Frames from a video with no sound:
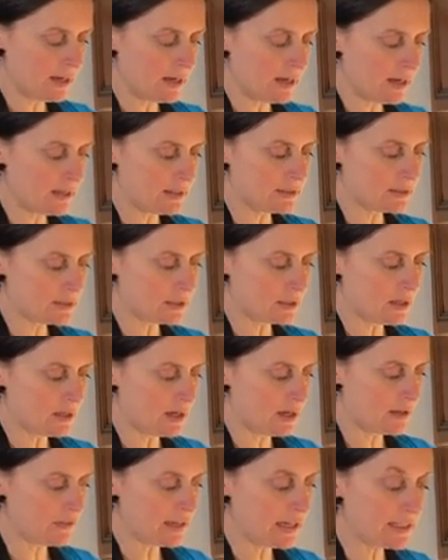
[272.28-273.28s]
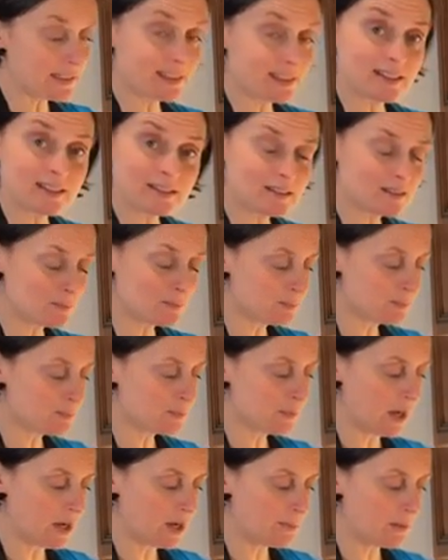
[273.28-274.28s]
And
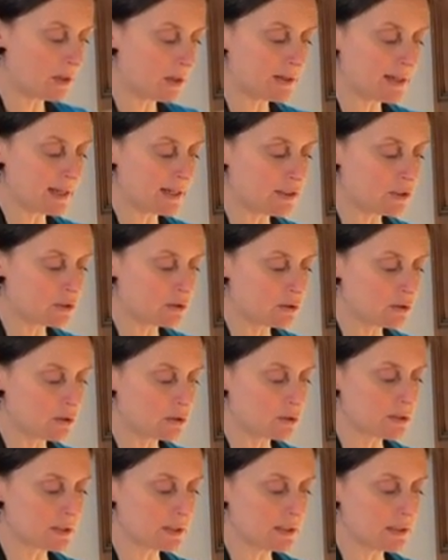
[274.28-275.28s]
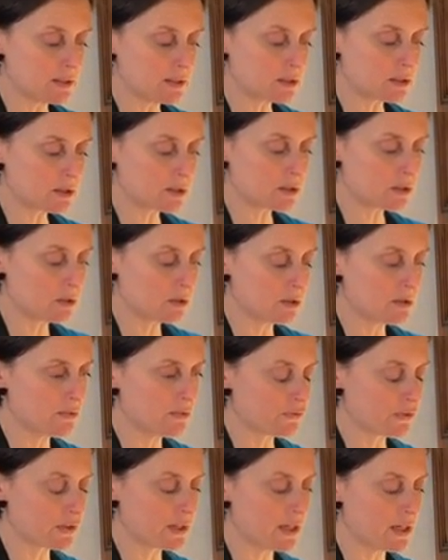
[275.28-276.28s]
this bolognese sauce is
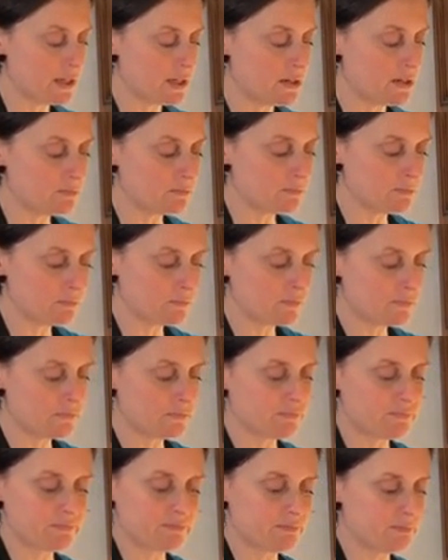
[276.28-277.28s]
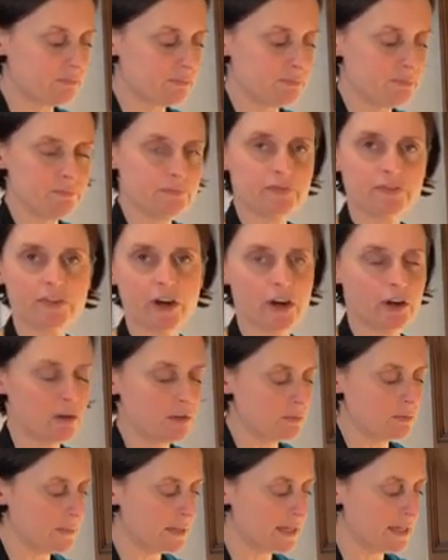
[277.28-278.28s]
soy-free,
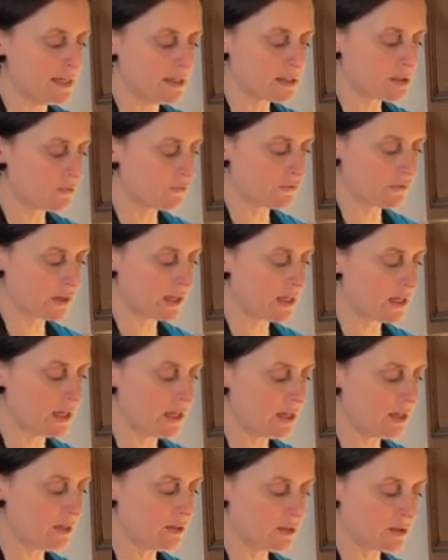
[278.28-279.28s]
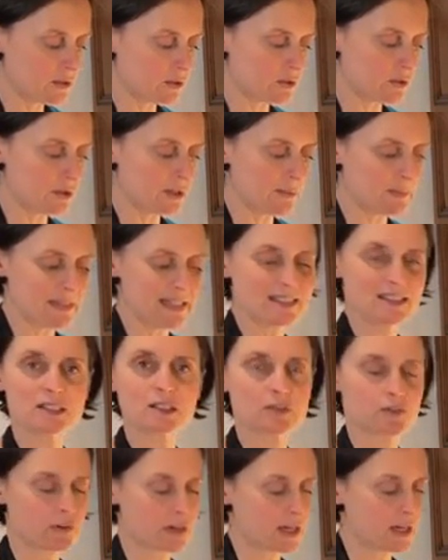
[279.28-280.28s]
faux meat-free, soy
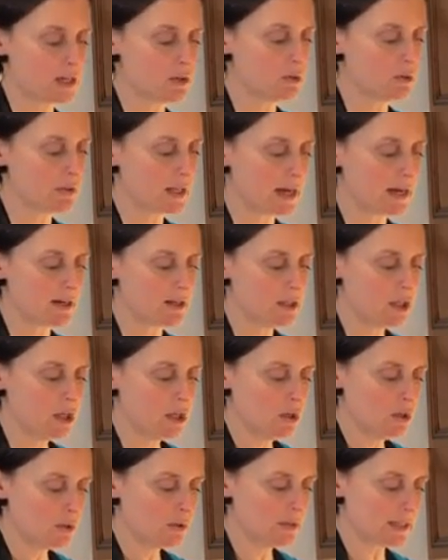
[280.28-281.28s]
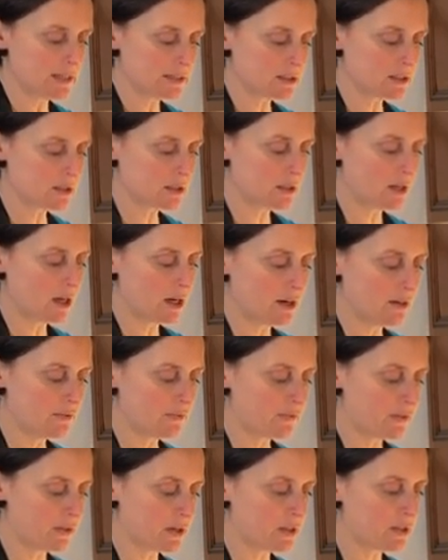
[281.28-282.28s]
mince-free, all that
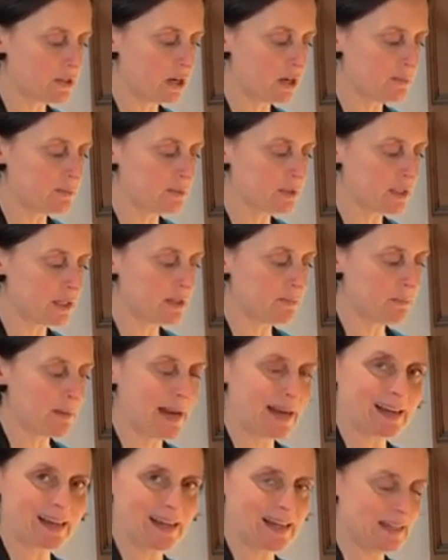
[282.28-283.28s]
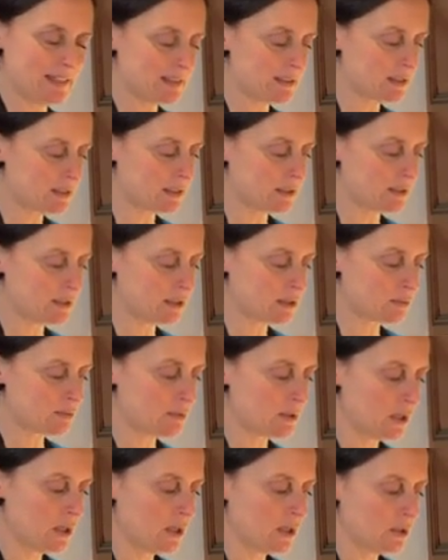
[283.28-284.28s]
stuff that comes in packets and
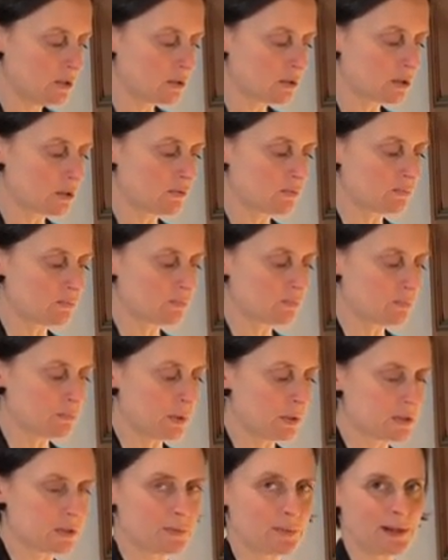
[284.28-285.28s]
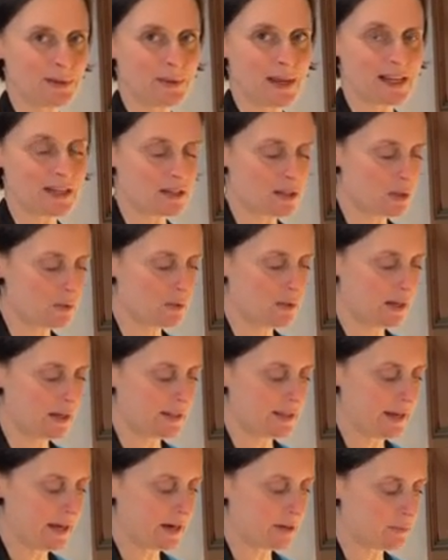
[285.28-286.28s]
sort of possibly made to look
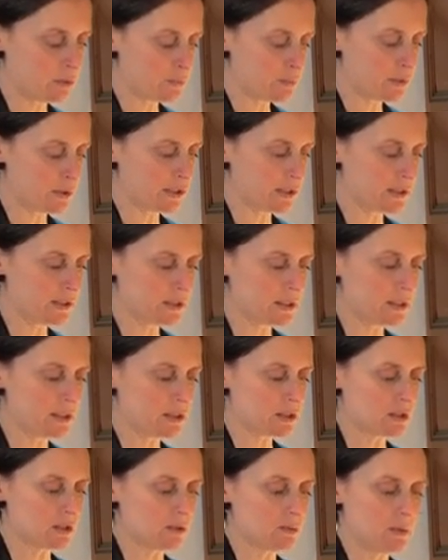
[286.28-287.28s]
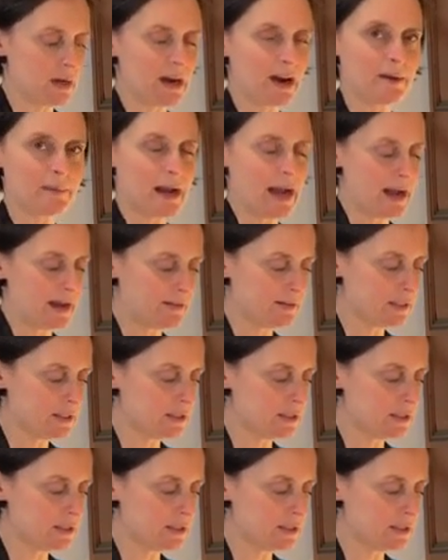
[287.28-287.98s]
like the animal product. It's not where I'm at.